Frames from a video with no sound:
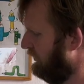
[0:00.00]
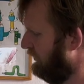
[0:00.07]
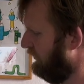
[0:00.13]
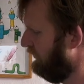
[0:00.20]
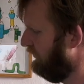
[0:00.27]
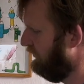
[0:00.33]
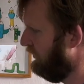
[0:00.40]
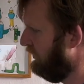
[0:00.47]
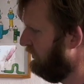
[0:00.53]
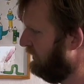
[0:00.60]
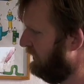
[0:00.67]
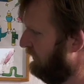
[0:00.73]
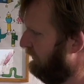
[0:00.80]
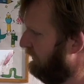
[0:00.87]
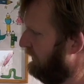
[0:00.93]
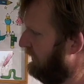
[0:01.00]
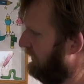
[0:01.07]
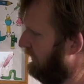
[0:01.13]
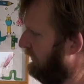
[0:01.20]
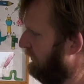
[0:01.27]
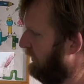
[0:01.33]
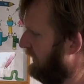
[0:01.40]
4 different
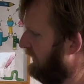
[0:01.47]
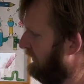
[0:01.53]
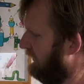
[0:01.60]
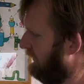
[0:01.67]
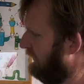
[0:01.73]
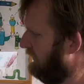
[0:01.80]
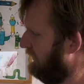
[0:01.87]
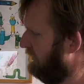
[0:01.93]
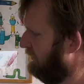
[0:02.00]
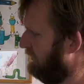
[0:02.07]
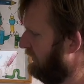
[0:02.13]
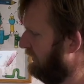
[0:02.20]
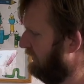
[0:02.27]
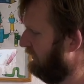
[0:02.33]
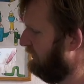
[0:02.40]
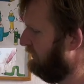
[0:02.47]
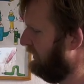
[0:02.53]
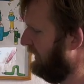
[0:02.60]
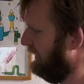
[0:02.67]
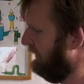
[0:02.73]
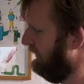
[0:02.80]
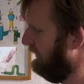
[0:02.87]
spaces using 2
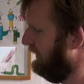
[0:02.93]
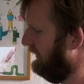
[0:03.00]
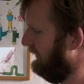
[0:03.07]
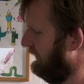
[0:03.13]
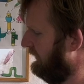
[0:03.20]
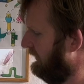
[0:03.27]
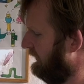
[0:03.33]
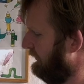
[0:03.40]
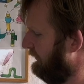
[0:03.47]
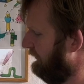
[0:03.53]
lines like this.